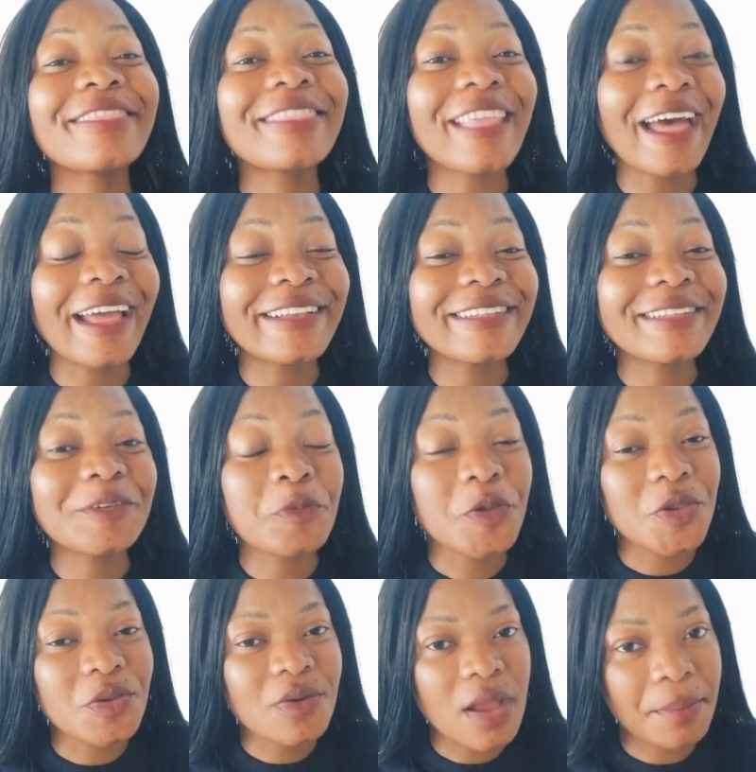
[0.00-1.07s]
than
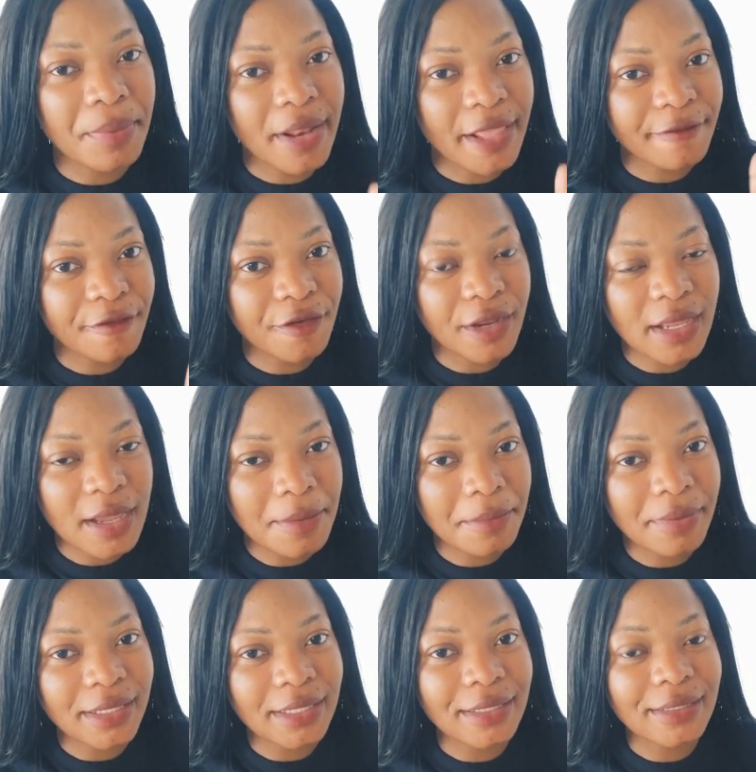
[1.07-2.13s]
when you are applying for a
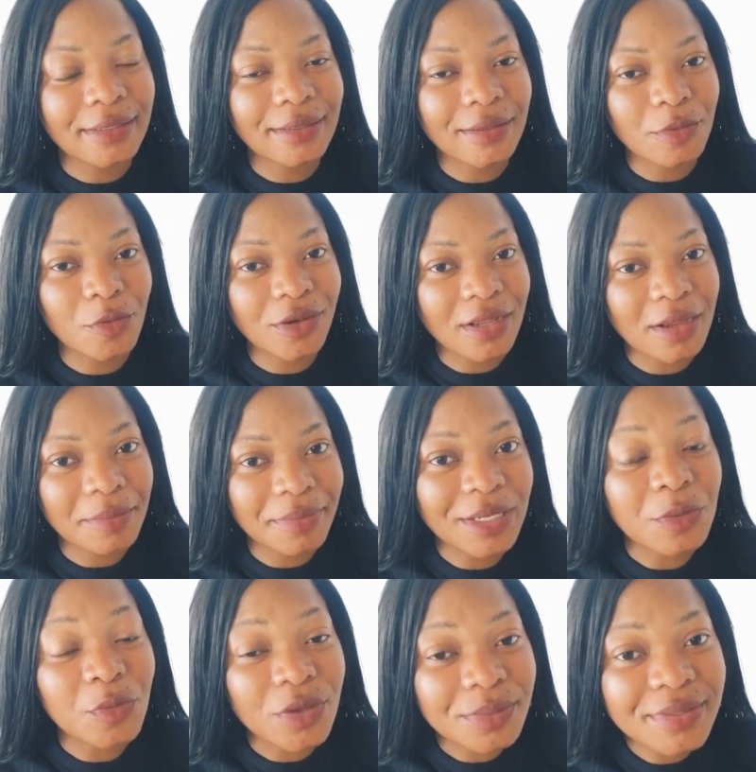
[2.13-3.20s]
company on
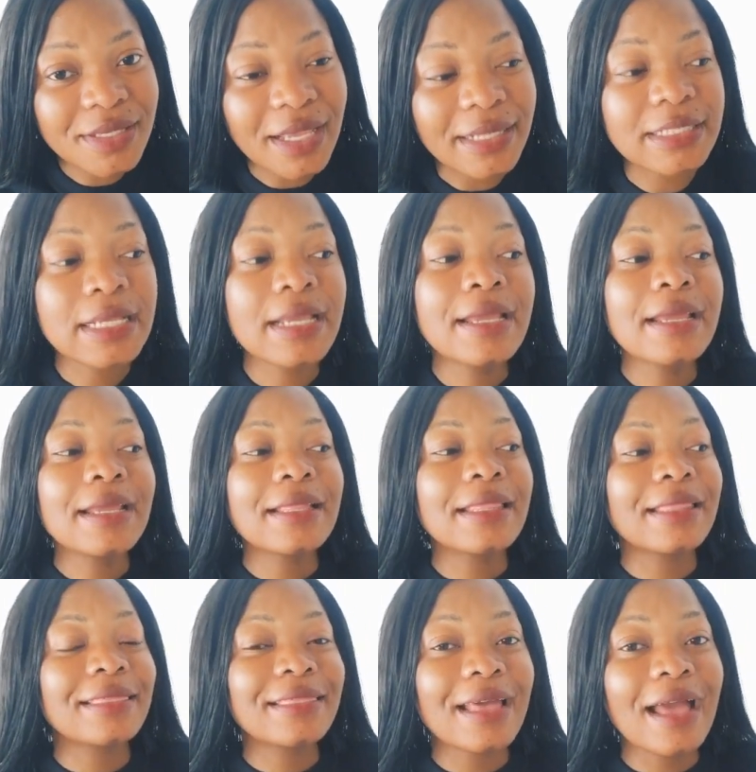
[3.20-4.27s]
company website
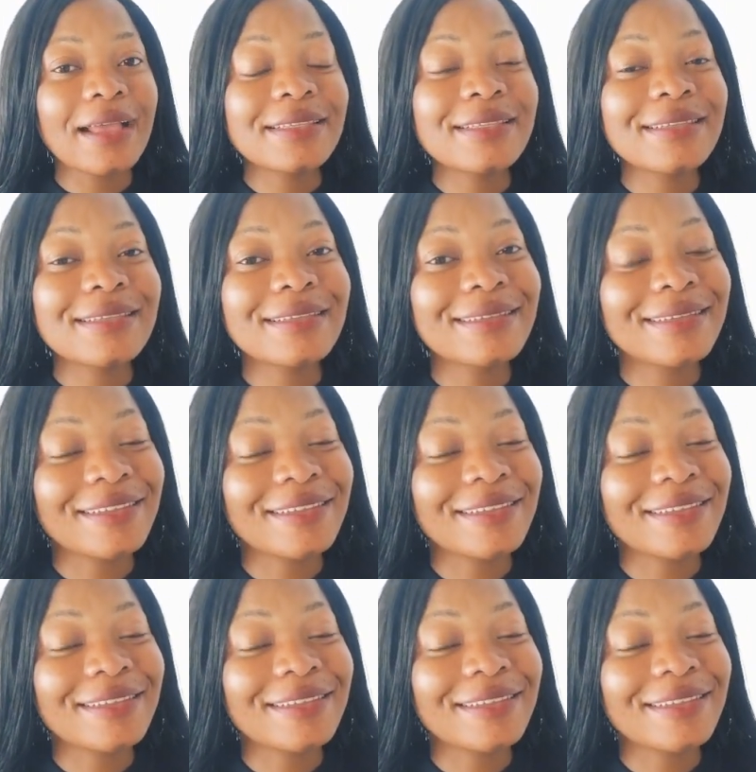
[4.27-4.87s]
that's